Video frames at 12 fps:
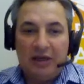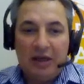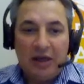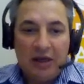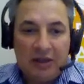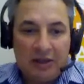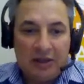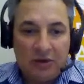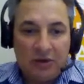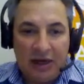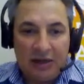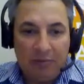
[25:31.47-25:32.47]
So we had
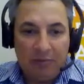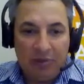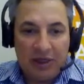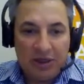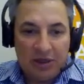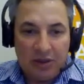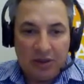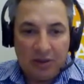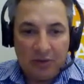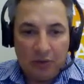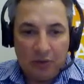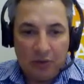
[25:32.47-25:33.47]
this grade
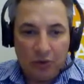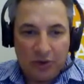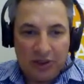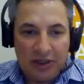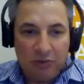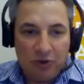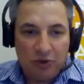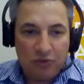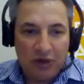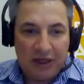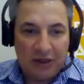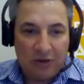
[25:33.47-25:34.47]
completion
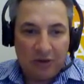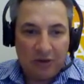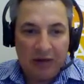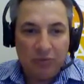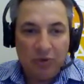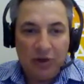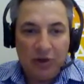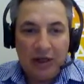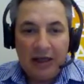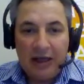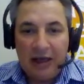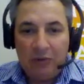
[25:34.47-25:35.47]
routine, was reading the grade
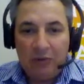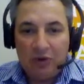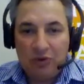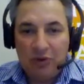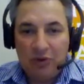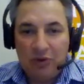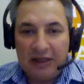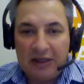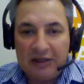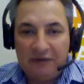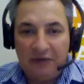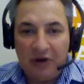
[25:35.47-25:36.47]
book and was
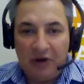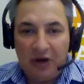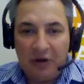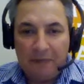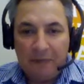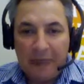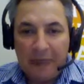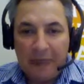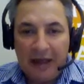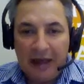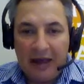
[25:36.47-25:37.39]
creating this file